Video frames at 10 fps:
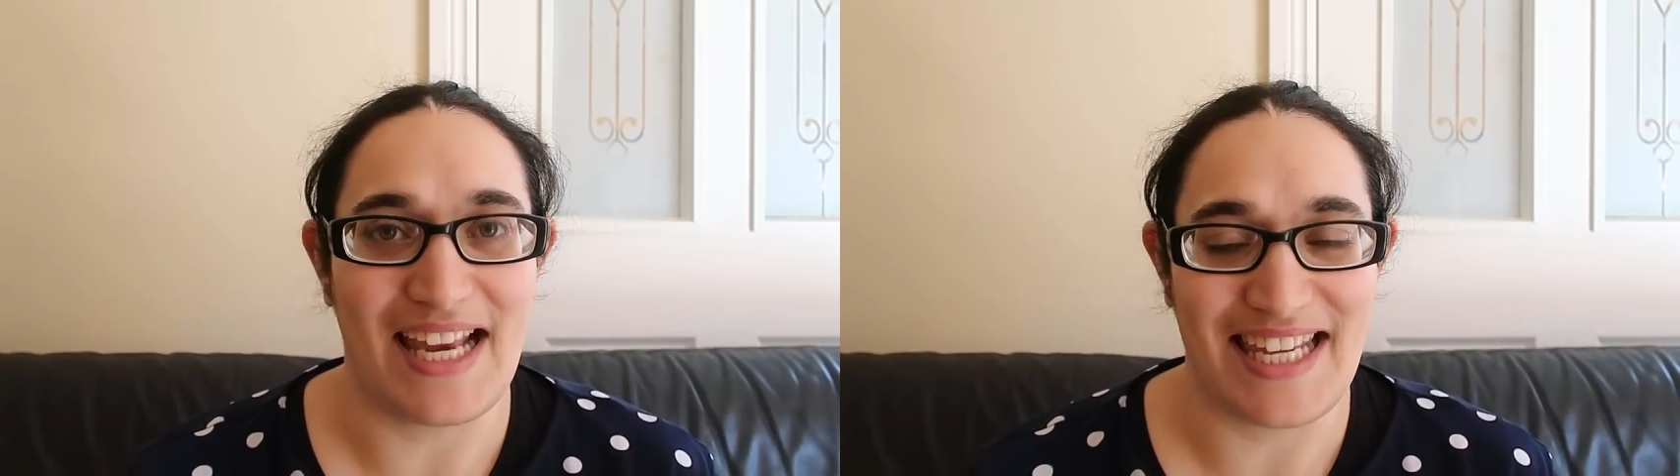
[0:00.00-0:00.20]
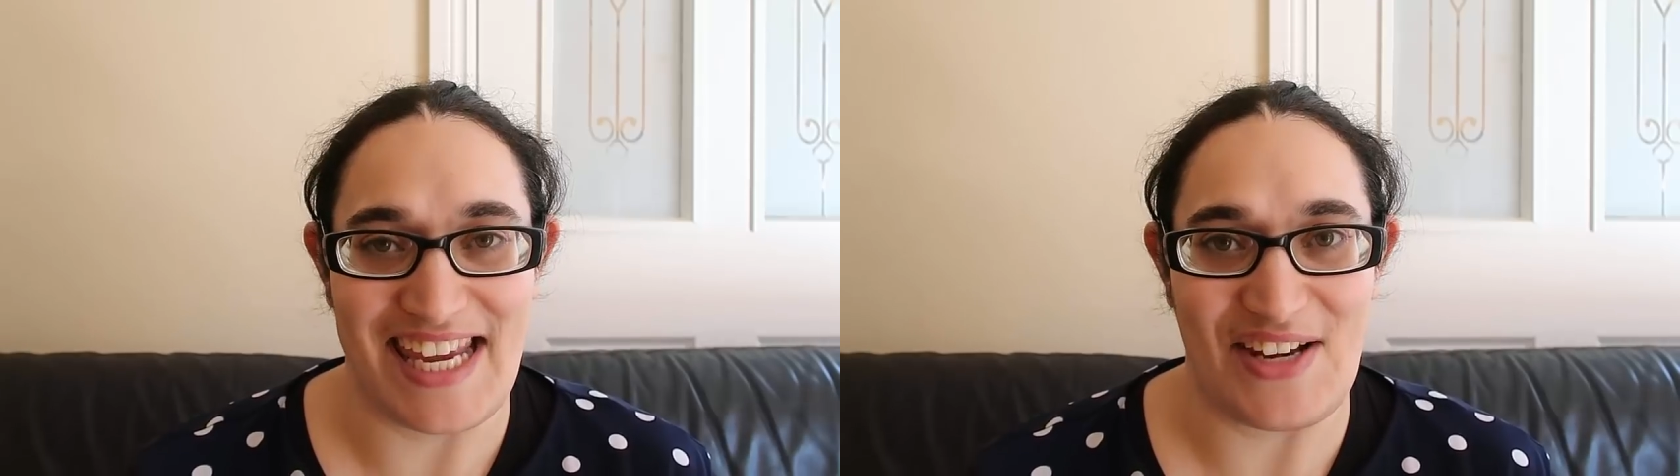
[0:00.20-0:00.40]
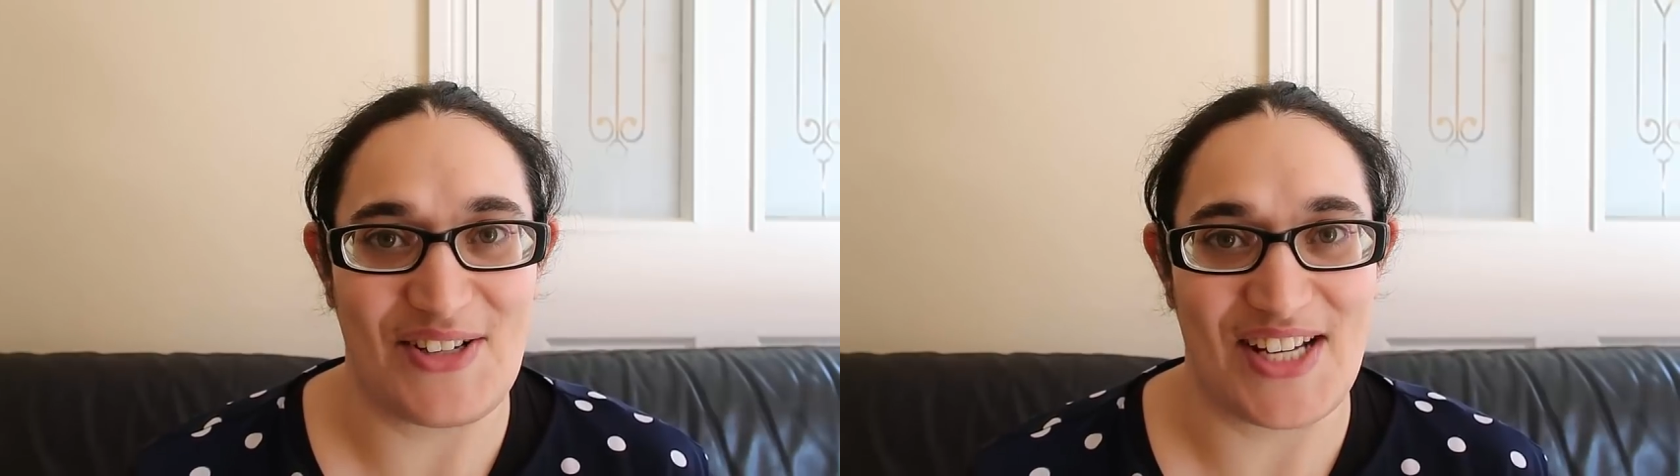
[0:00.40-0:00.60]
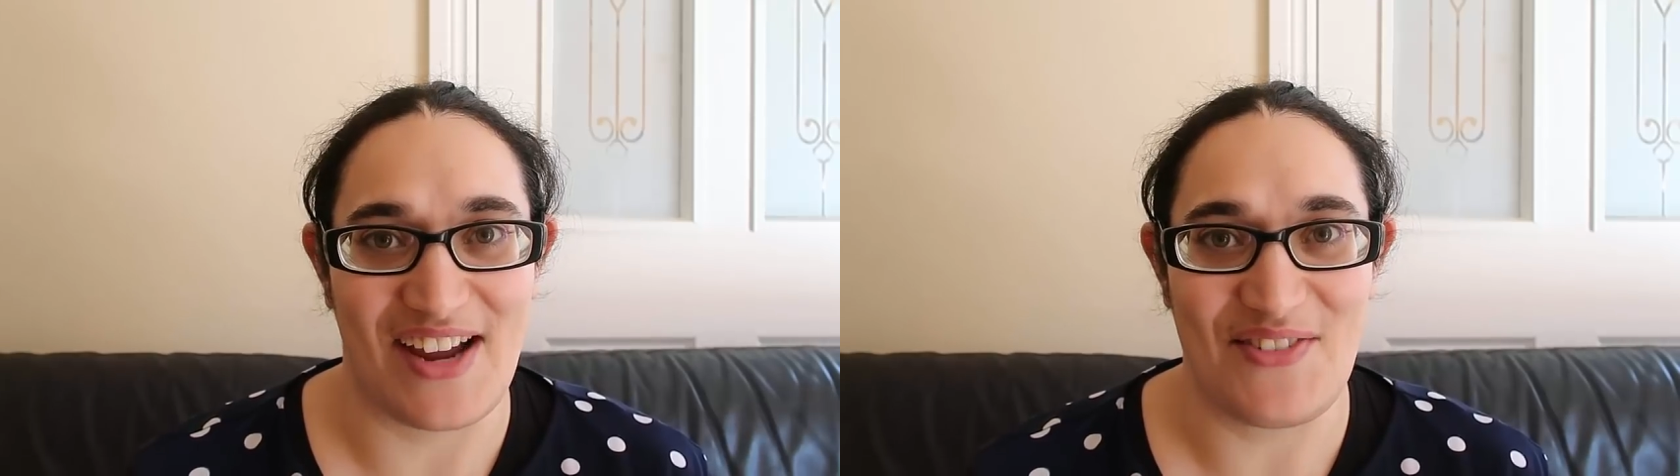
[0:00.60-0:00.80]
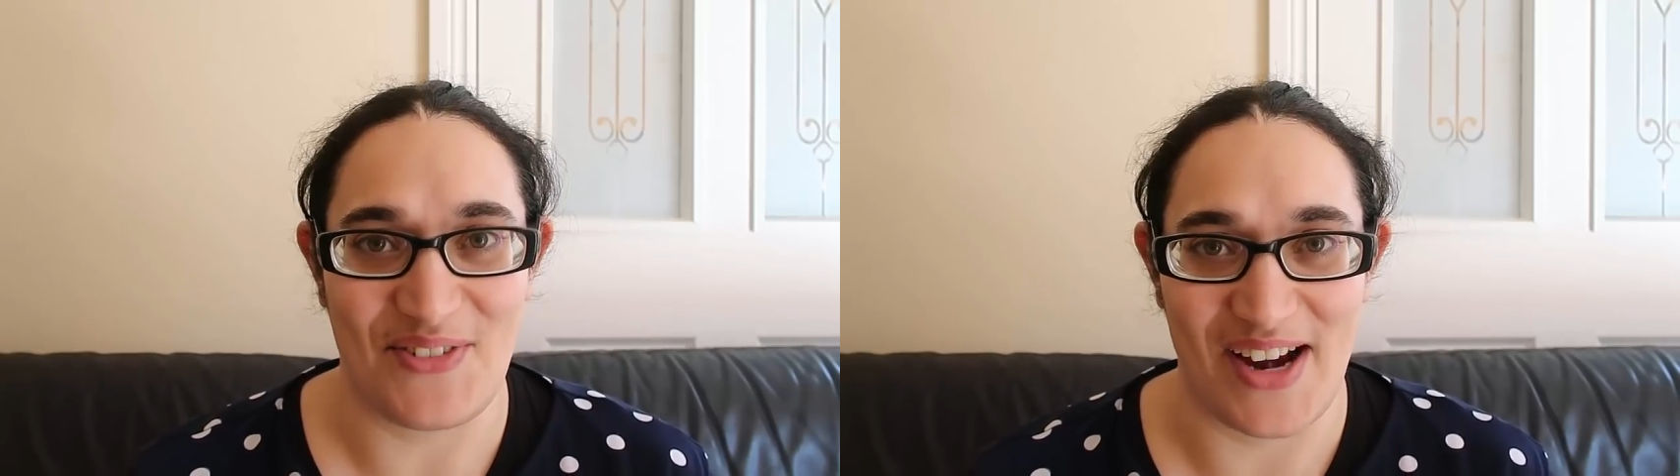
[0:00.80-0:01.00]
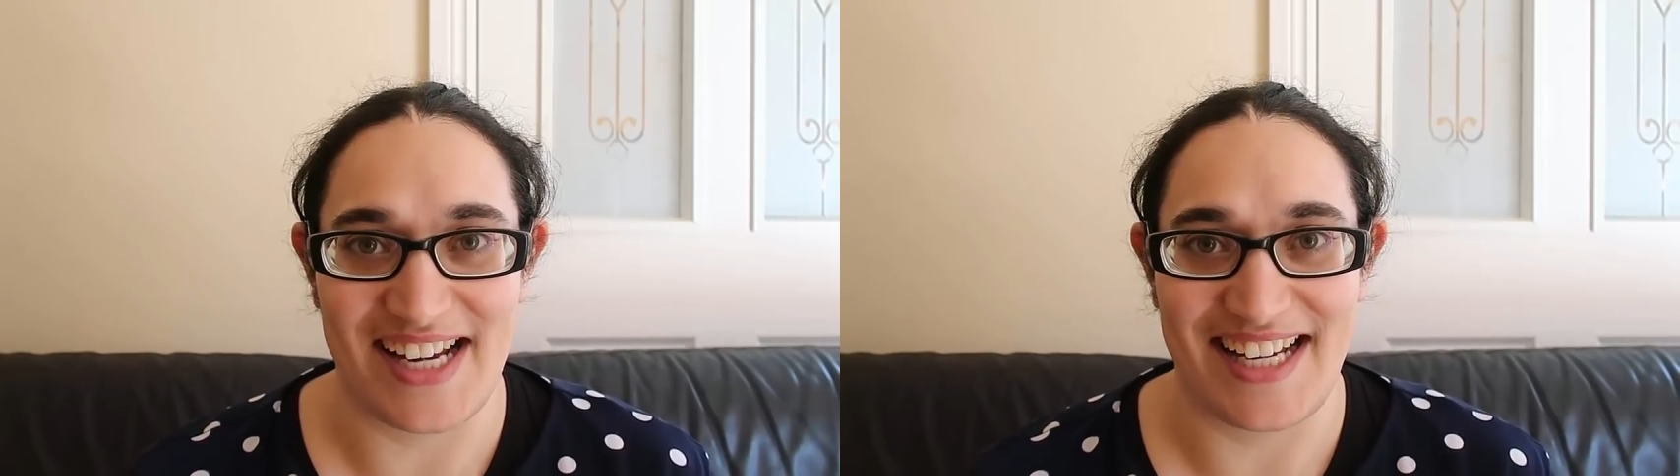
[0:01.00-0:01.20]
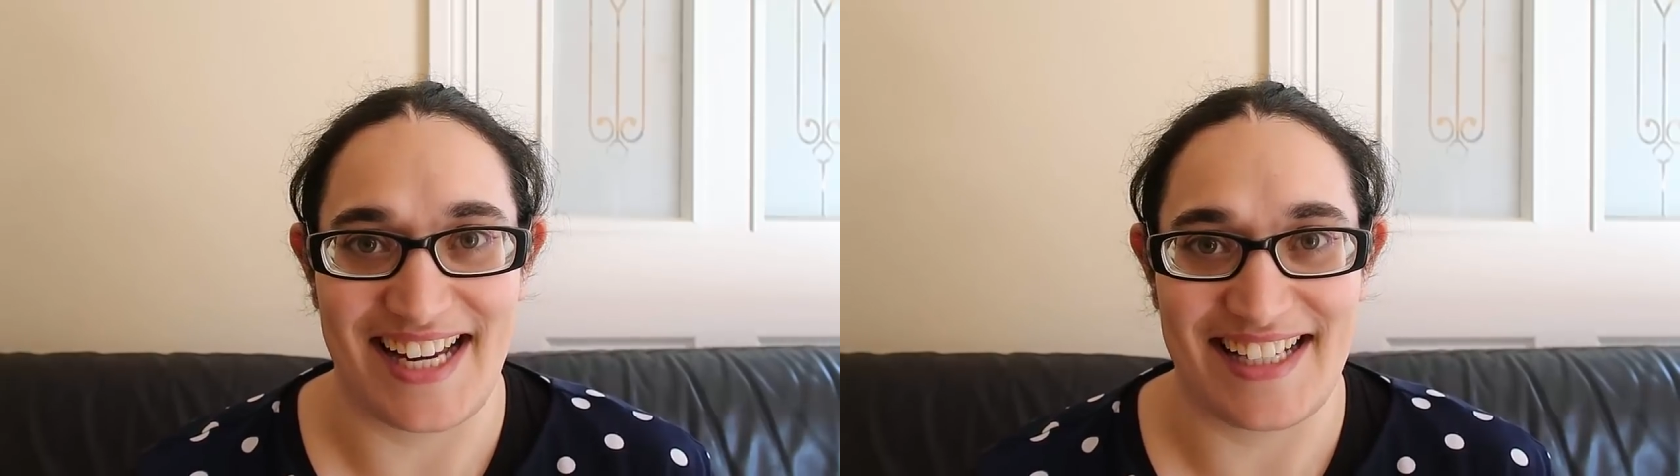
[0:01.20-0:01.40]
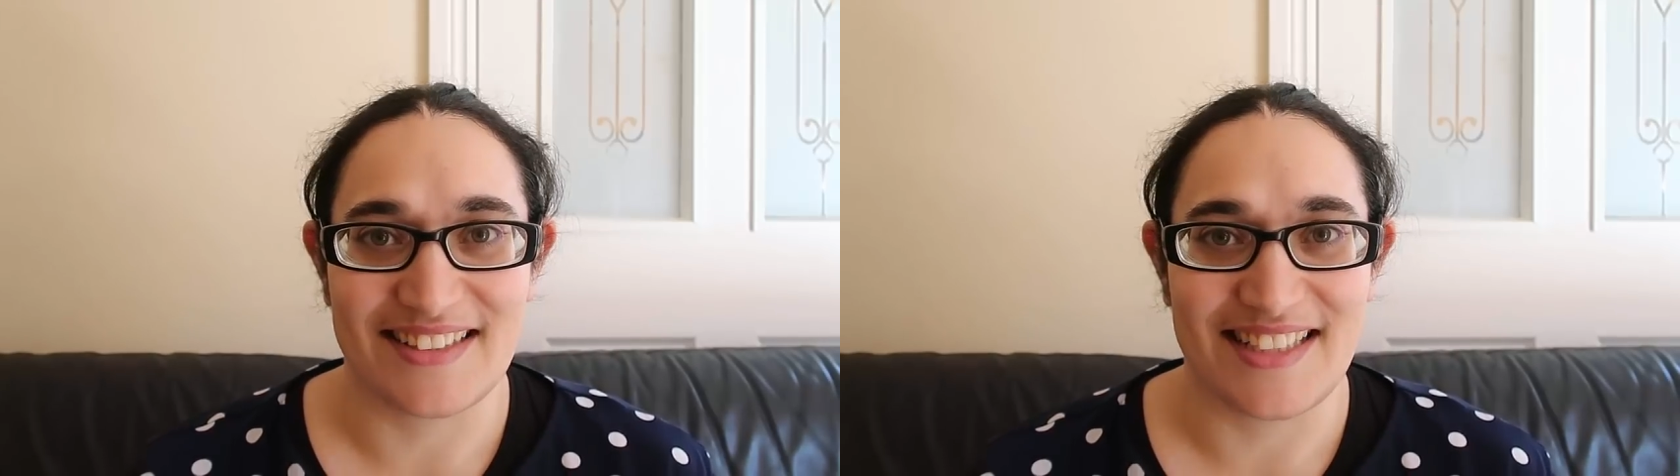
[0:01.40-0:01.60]
and keto diet
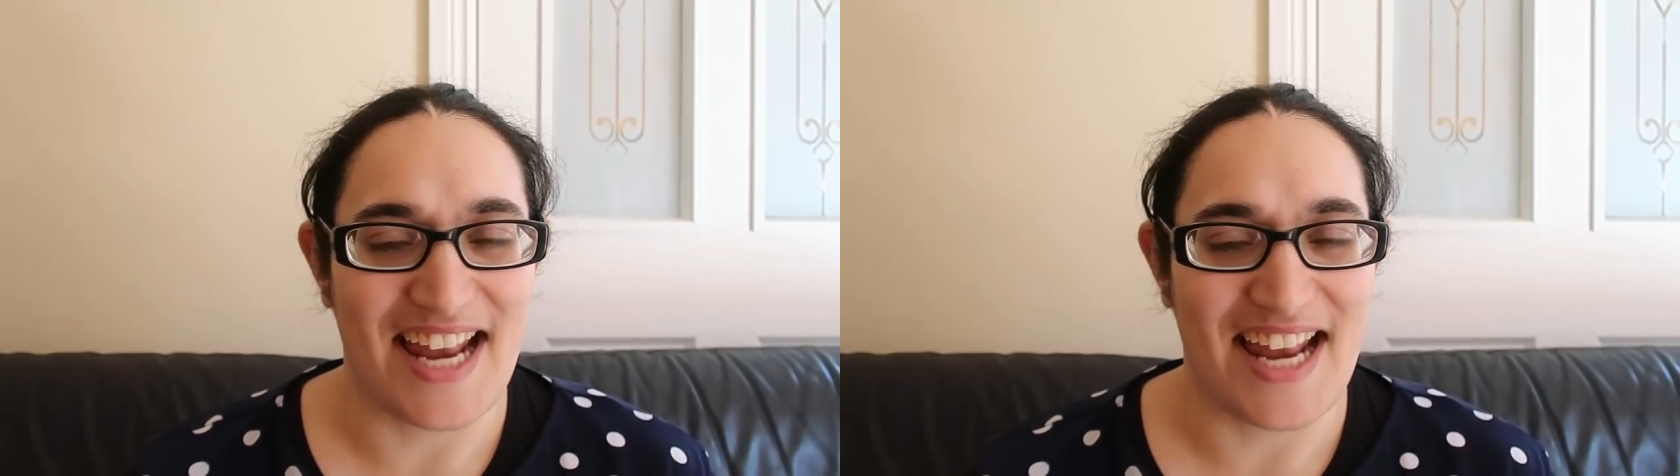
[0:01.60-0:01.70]
friendly